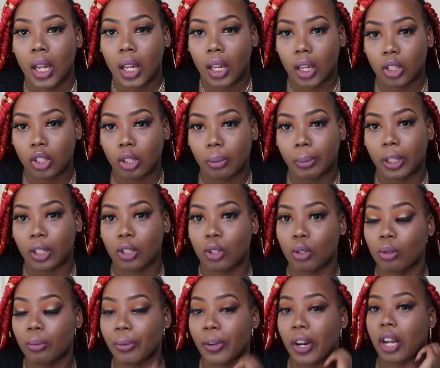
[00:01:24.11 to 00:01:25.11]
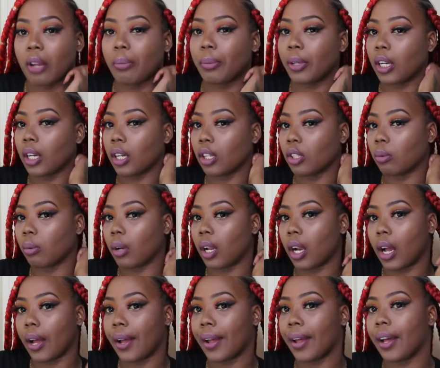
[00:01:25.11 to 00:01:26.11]
it to be too bright, because
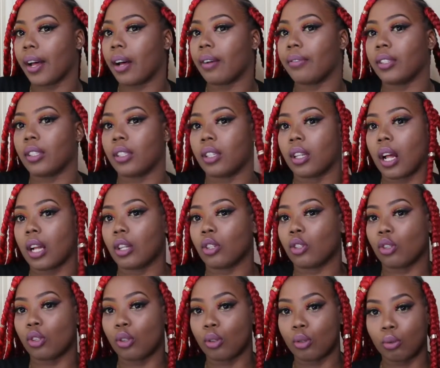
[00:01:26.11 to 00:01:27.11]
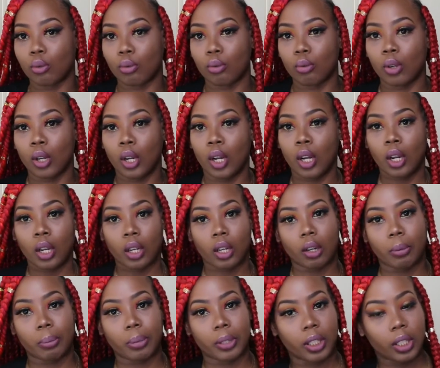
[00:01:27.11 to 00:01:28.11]
what I have is like two
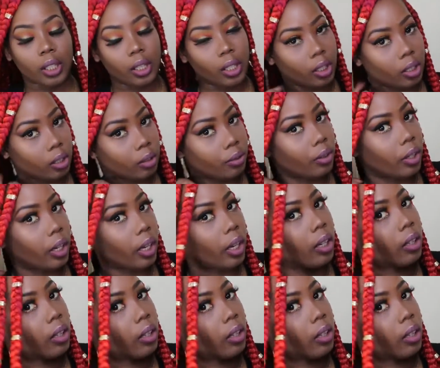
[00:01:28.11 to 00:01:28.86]
completely different